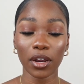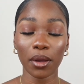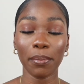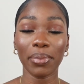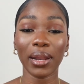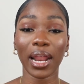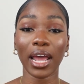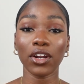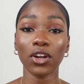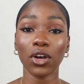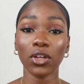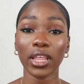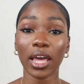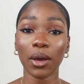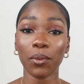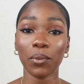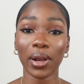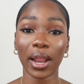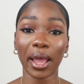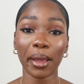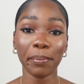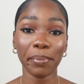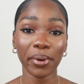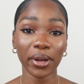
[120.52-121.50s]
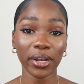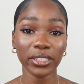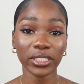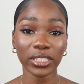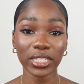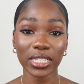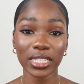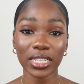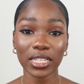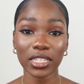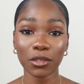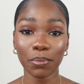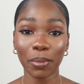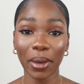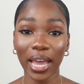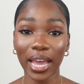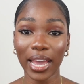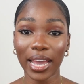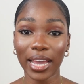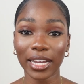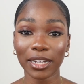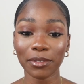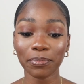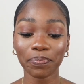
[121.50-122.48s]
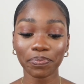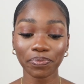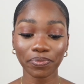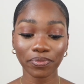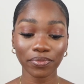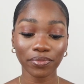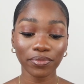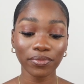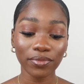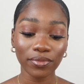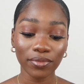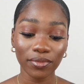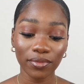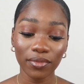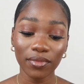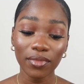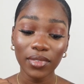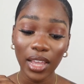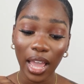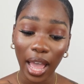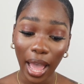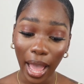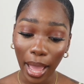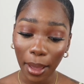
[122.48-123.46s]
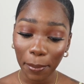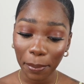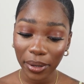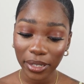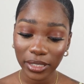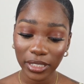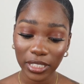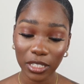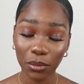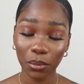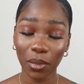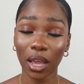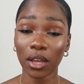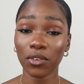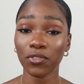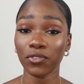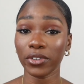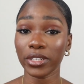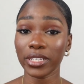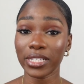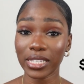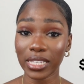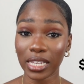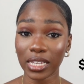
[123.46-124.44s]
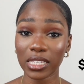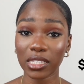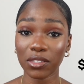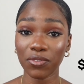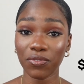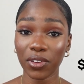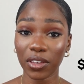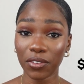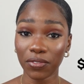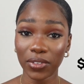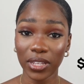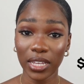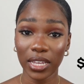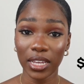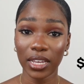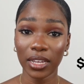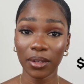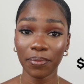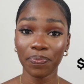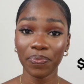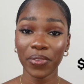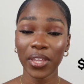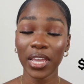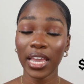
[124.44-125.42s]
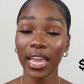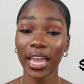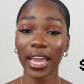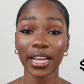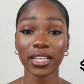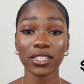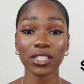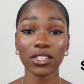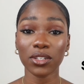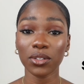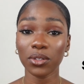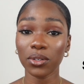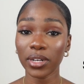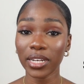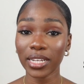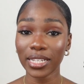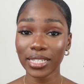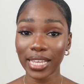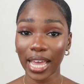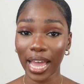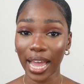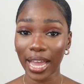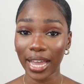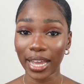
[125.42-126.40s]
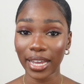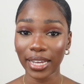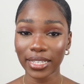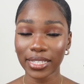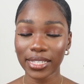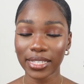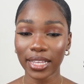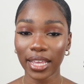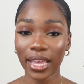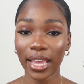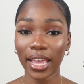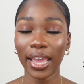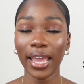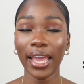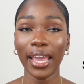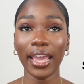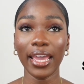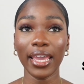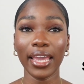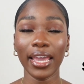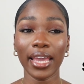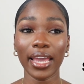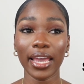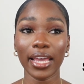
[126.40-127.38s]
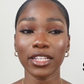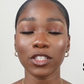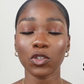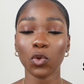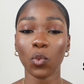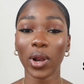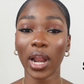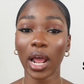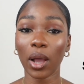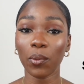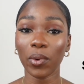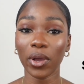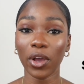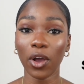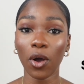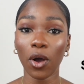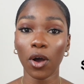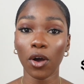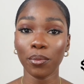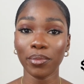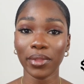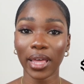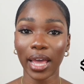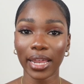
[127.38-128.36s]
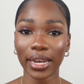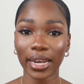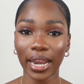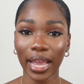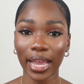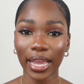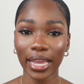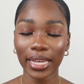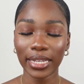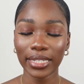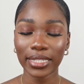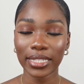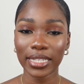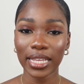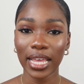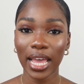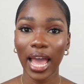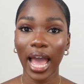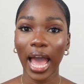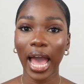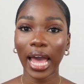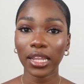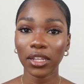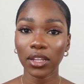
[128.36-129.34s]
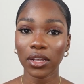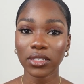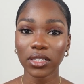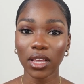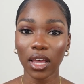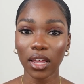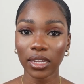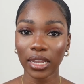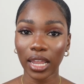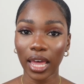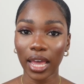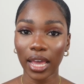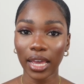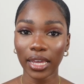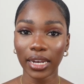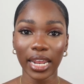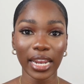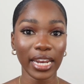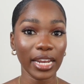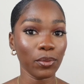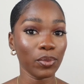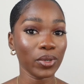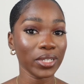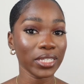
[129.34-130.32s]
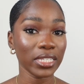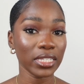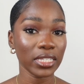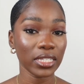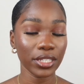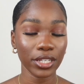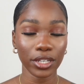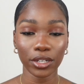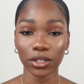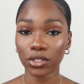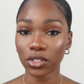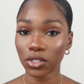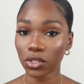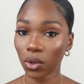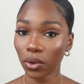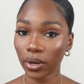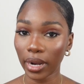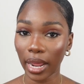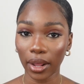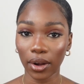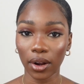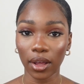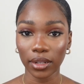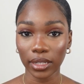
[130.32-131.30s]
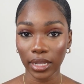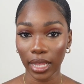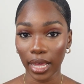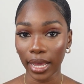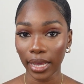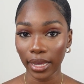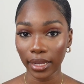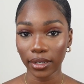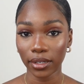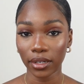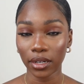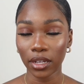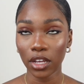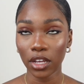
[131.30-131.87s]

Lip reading: but I know that when I purchased this bag, I purchased mine for $650, excluding tax. And when I went home that night, I looked online and it was still sold out online.